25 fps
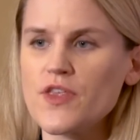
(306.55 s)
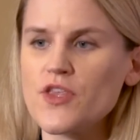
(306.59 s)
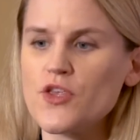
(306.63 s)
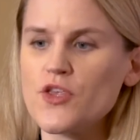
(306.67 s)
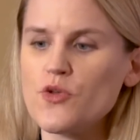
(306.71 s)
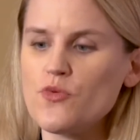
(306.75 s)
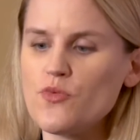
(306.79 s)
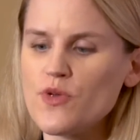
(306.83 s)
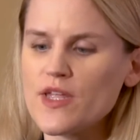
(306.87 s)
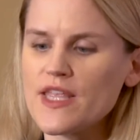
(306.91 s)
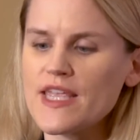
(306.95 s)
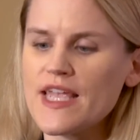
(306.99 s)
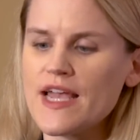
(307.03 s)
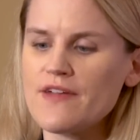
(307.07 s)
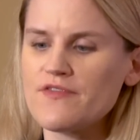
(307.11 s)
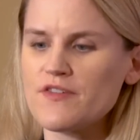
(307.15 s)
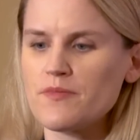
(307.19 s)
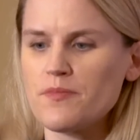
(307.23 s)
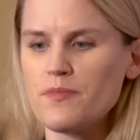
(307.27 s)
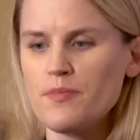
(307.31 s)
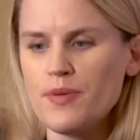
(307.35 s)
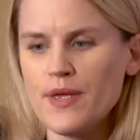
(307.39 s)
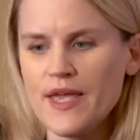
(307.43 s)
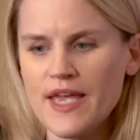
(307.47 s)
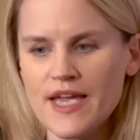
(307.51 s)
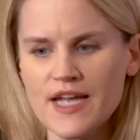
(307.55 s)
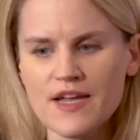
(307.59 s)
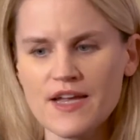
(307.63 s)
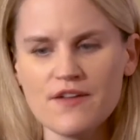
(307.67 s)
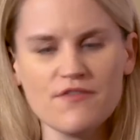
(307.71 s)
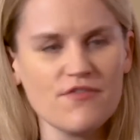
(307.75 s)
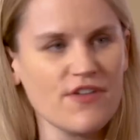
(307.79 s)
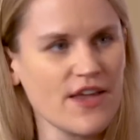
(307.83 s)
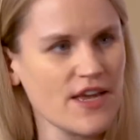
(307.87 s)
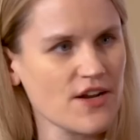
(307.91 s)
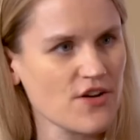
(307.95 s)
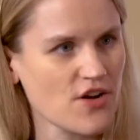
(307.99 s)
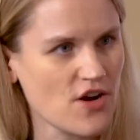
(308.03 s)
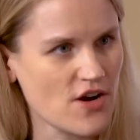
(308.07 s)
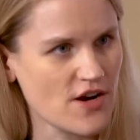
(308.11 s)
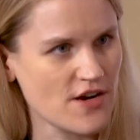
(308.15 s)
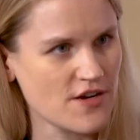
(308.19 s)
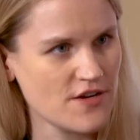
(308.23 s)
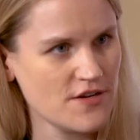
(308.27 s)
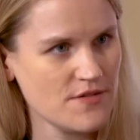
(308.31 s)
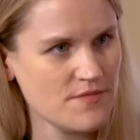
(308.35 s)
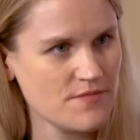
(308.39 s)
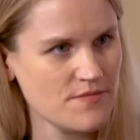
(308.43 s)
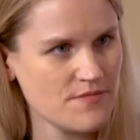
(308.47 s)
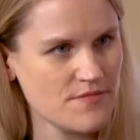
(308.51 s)
You really have to pick a
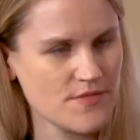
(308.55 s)
vanguard.